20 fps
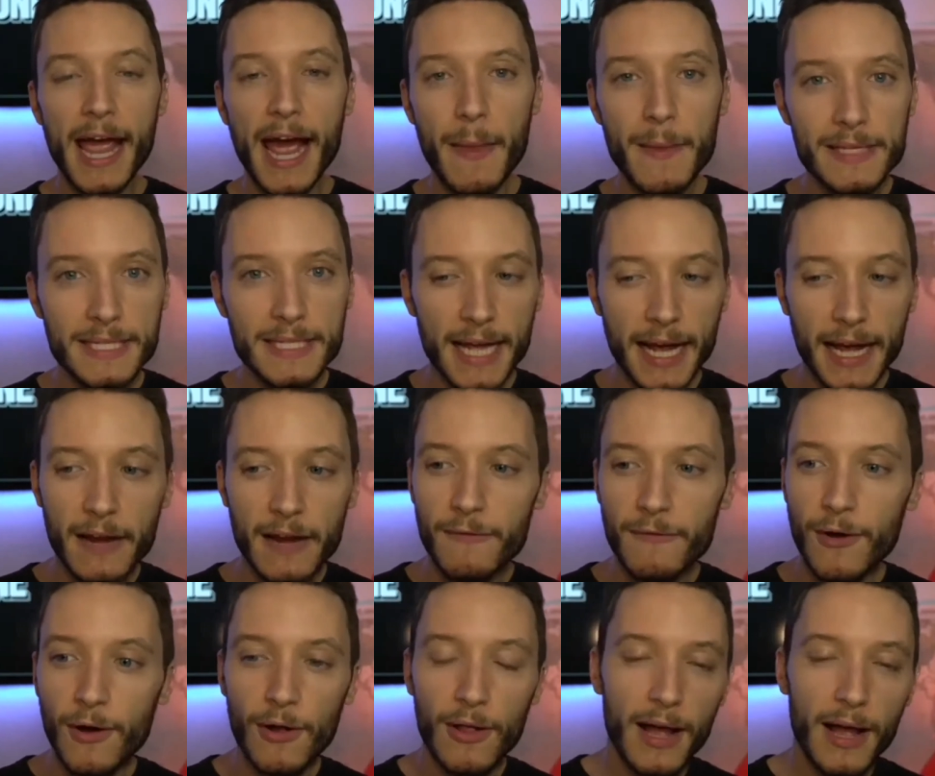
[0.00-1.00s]
And then second
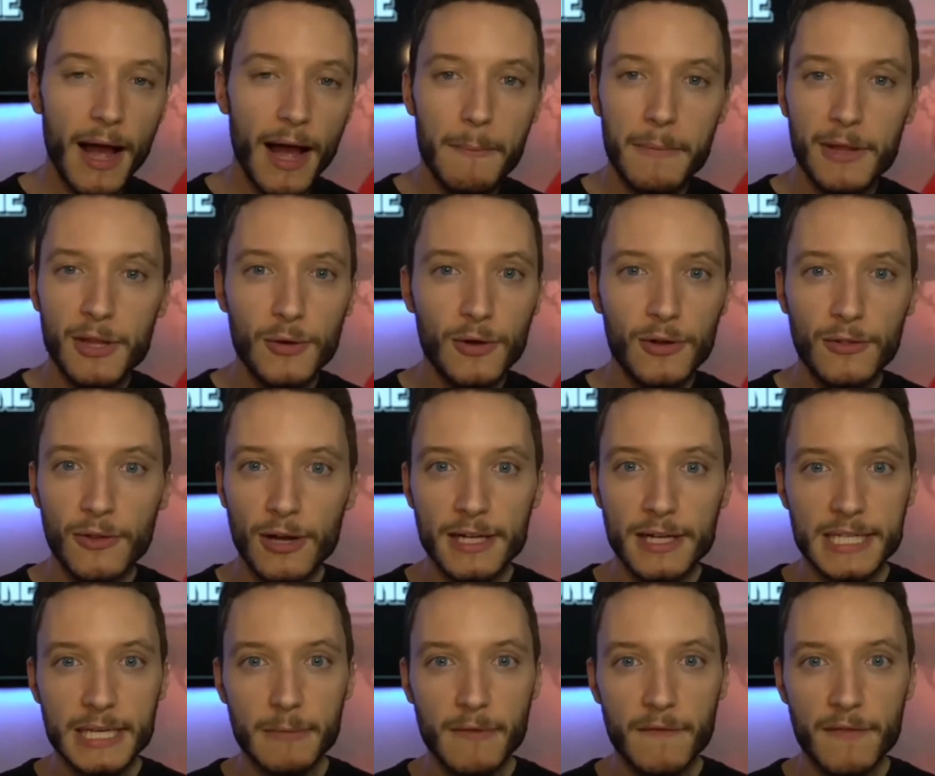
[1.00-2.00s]
of all, I mean, you can look
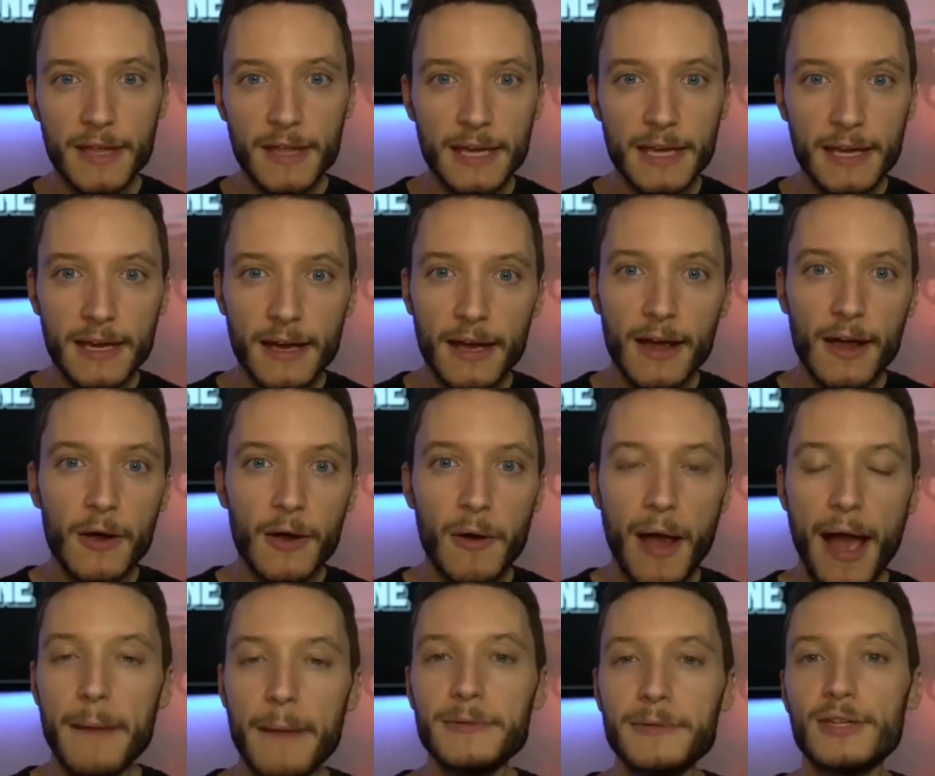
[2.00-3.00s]
at some of the
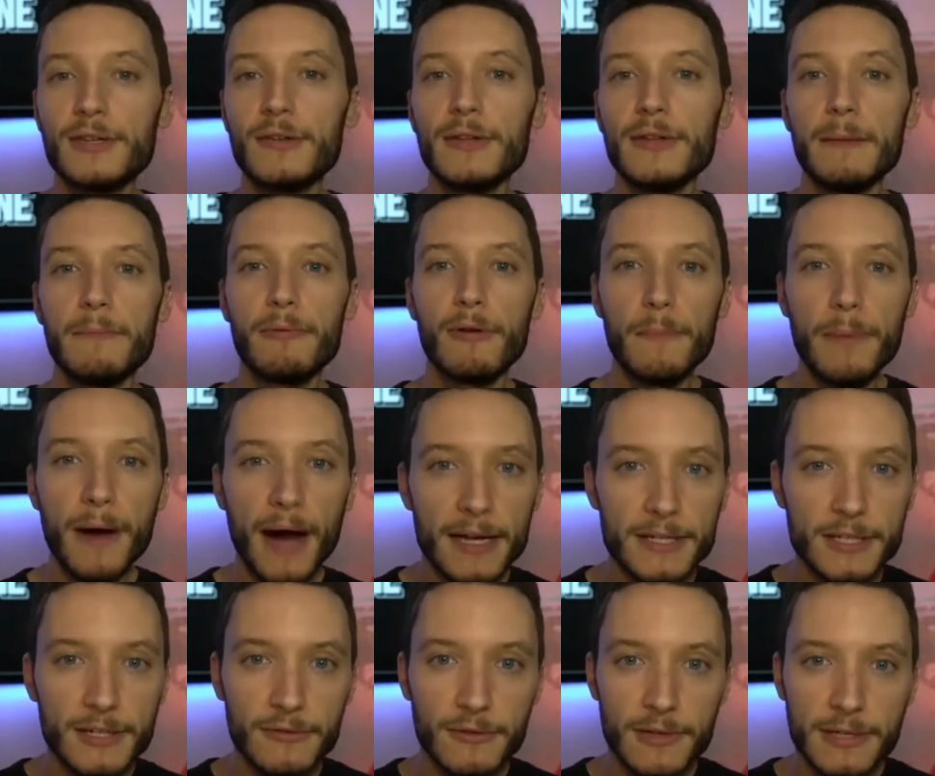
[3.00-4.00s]
absolutely
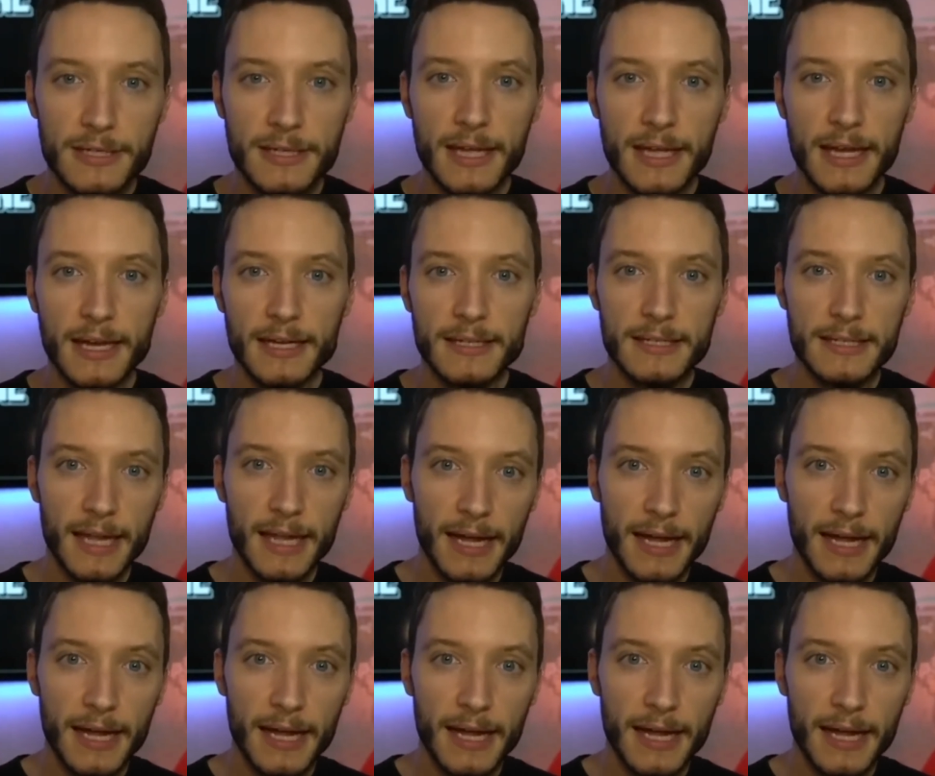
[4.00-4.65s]
preposterous things.